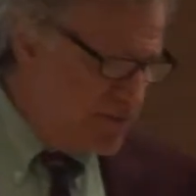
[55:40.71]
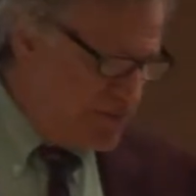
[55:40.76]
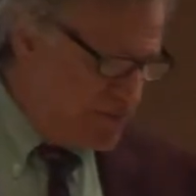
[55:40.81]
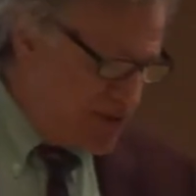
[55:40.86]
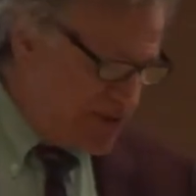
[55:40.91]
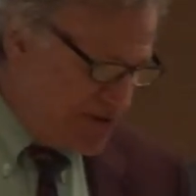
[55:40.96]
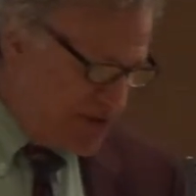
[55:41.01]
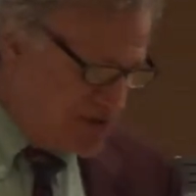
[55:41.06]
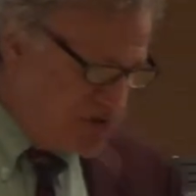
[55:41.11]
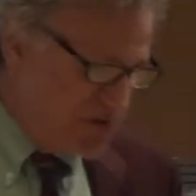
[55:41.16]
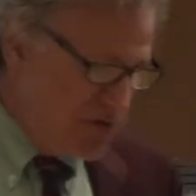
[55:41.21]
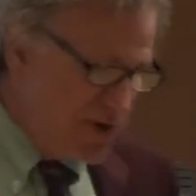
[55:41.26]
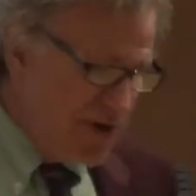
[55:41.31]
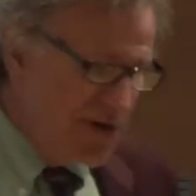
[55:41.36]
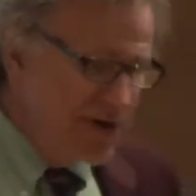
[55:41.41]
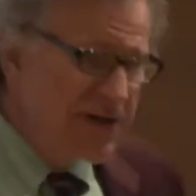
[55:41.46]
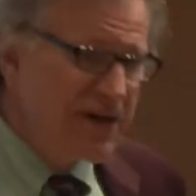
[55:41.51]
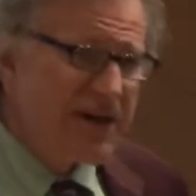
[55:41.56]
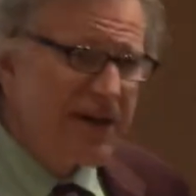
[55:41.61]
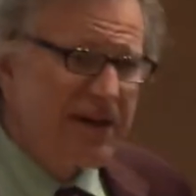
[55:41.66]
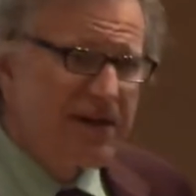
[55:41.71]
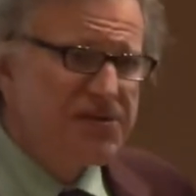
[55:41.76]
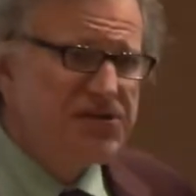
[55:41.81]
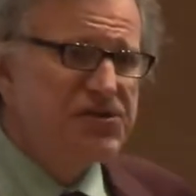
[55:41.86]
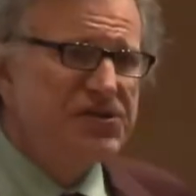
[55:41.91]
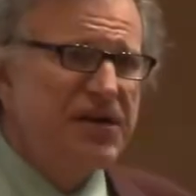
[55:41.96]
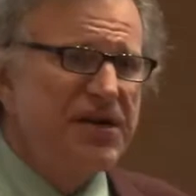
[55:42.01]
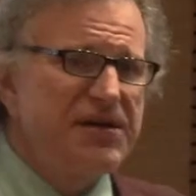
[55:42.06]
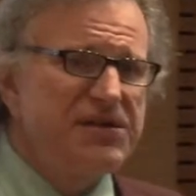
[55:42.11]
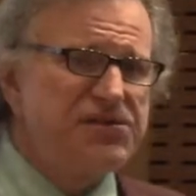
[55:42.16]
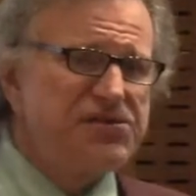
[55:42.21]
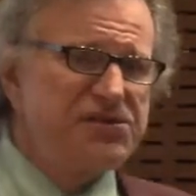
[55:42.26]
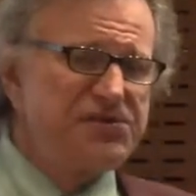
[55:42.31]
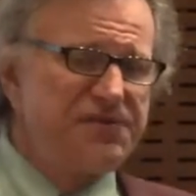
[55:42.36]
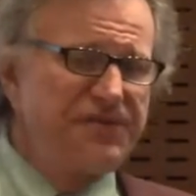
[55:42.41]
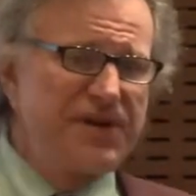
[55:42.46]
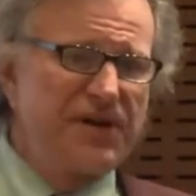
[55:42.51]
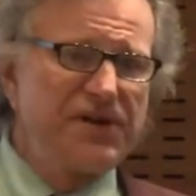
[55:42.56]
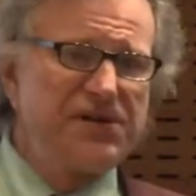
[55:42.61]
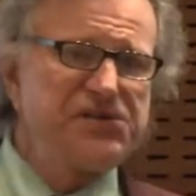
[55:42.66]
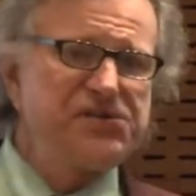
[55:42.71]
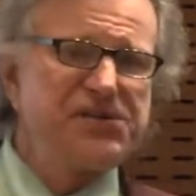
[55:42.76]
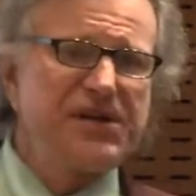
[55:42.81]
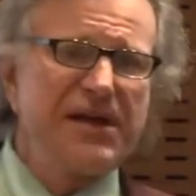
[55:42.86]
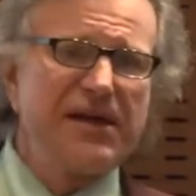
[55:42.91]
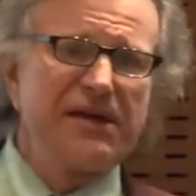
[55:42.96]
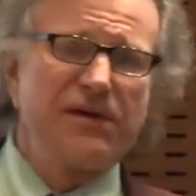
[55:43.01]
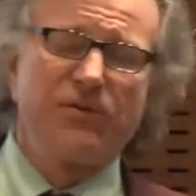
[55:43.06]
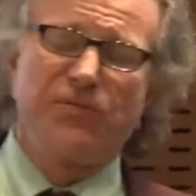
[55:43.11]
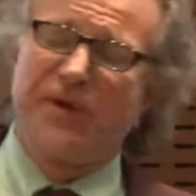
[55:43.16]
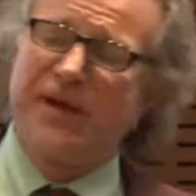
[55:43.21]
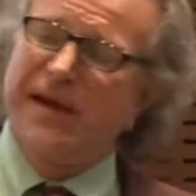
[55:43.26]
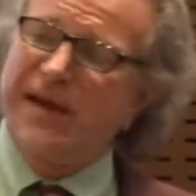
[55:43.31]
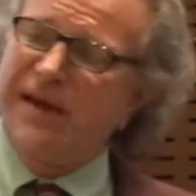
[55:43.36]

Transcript: but the story of the United States is very standard. We